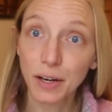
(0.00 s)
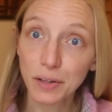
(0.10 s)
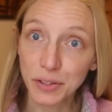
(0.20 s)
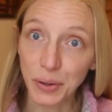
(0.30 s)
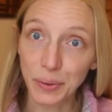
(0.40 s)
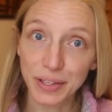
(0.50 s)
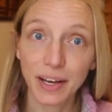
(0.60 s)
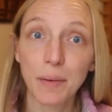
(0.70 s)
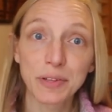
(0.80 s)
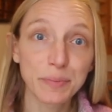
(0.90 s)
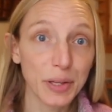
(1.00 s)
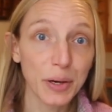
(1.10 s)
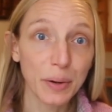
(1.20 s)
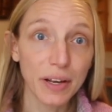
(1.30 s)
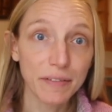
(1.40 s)
all know in the comments
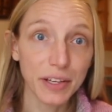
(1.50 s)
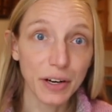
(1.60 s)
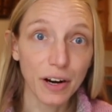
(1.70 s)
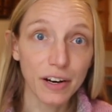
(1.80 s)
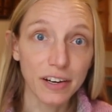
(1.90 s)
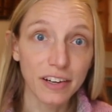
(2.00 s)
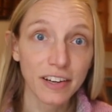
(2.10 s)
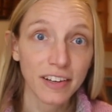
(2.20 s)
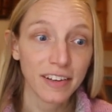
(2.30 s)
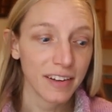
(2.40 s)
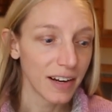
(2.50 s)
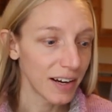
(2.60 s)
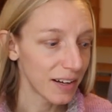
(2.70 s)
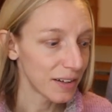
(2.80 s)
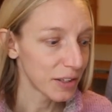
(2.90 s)
below if there are
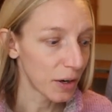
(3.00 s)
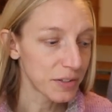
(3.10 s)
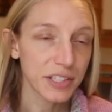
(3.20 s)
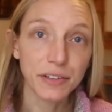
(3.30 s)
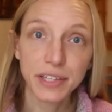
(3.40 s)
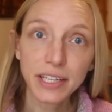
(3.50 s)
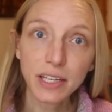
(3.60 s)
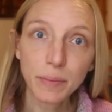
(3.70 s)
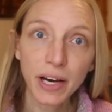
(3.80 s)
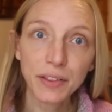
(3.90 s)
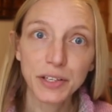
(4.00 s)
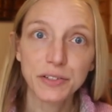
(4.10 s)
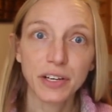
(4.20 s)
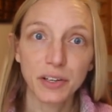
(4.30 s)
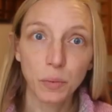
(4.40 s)
Uh, yarns that you're thinking about, that
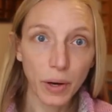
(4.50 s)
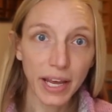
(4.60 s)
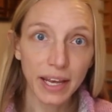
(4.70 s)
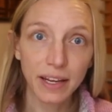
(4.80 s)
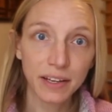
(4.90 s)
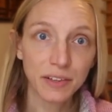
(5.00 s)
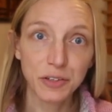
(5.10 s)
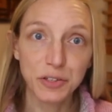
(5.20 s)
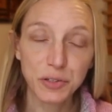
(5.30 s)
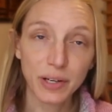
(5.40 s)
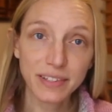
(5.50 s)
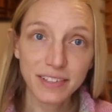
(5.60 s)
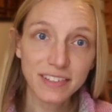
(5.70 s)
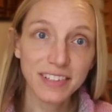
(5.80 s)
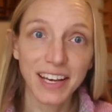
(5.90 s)
you're trying to weigh your
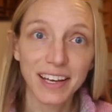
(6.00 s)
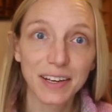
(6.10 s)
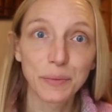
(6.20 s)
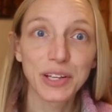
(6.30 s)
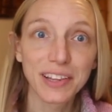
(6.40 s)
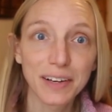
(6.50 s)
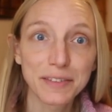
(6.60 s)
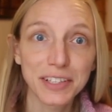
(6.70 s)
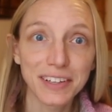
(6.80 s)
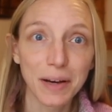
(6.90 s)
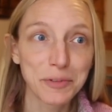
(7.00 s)
choices, and we'd love to,